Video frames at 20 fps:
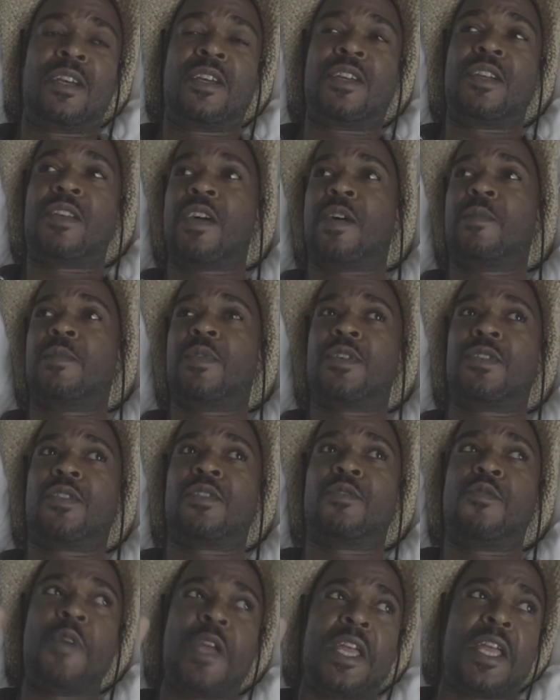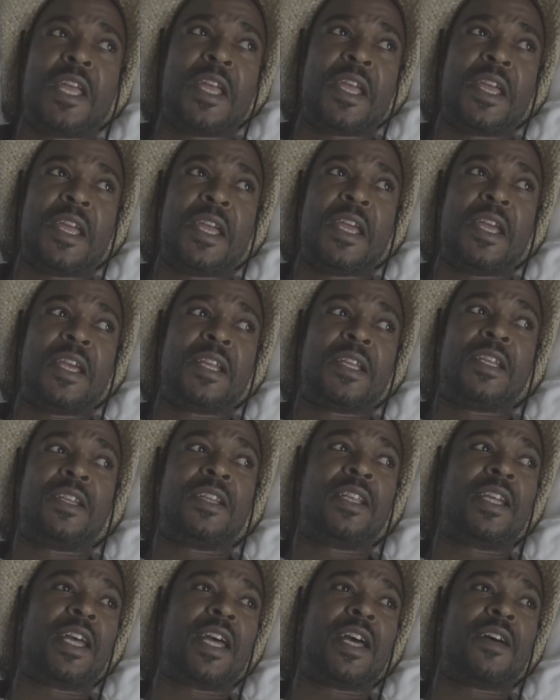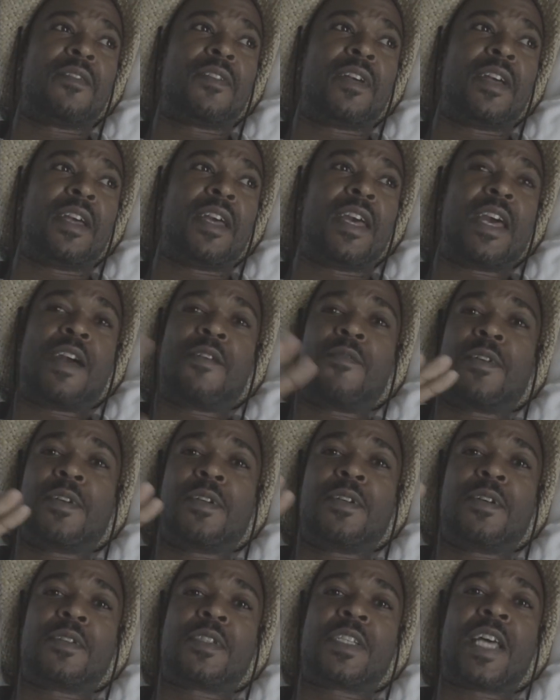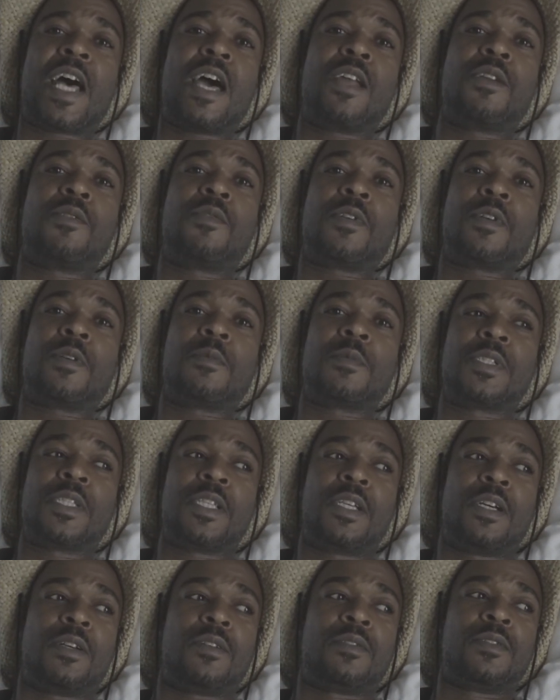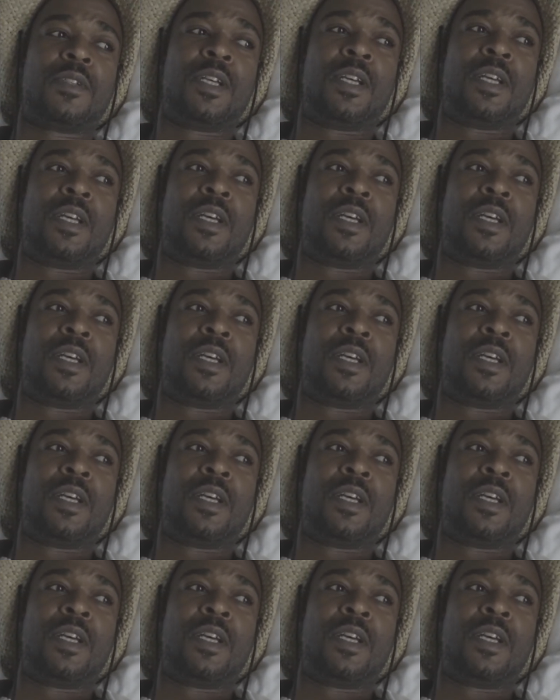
you know, I'm a queen, and they have every little title for themselves,